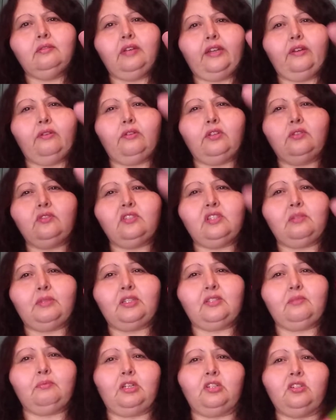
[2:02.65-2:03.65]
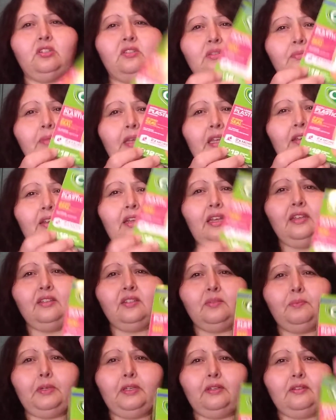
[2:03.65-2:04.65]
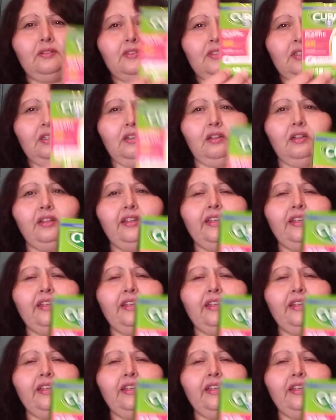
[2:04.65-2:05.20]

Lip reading: I don't use them as much as the Band-Aids, but still.